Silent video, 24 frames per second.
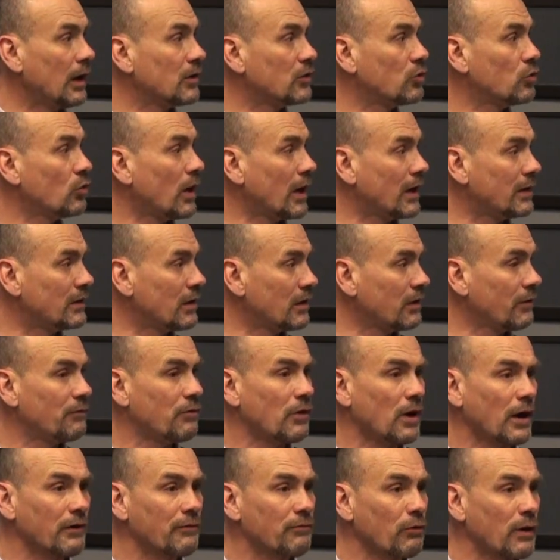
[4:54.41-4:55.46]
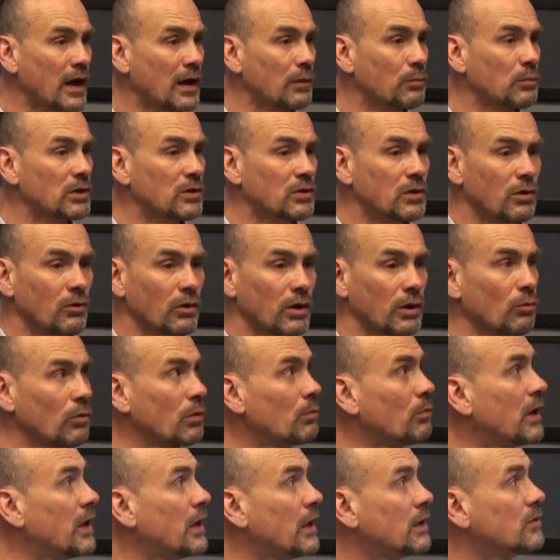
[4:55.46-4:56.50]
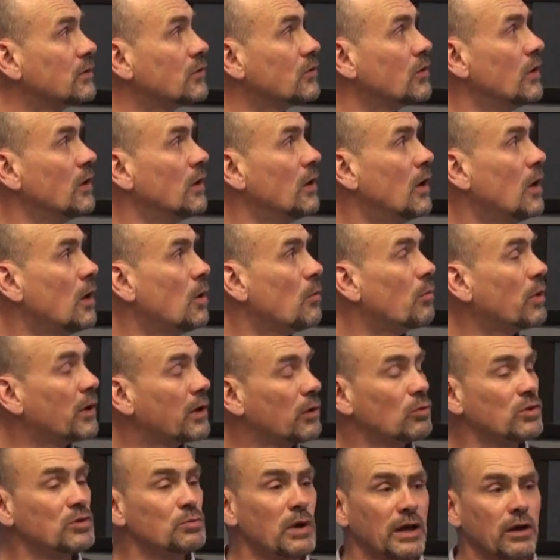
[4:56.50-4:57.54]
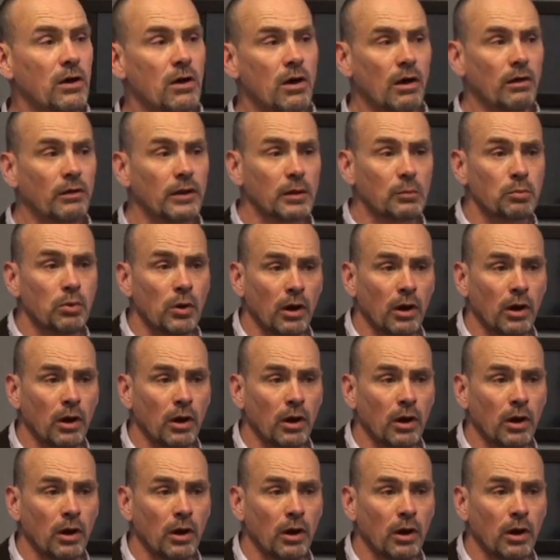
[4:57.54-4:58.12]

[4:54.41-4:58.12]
to identify fragmentary remains. But it was my colleague